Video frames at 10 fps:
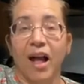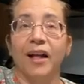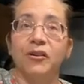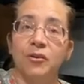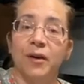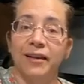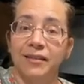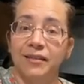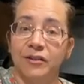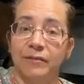I don't know why
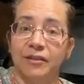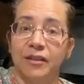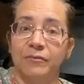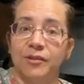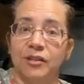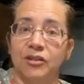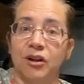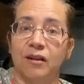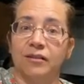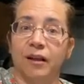Instagram is giving me such a
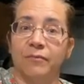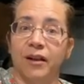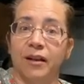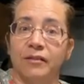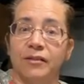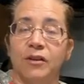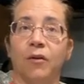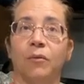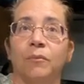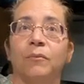hard time right now,
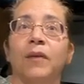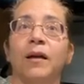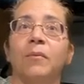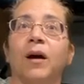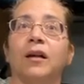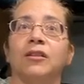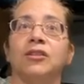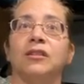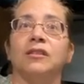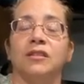so my
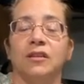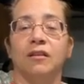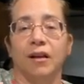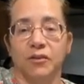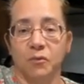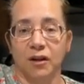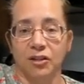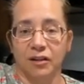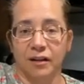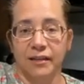apologies to you guys
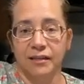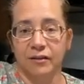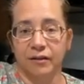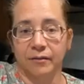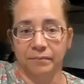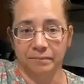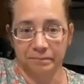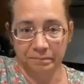watching on Instagram.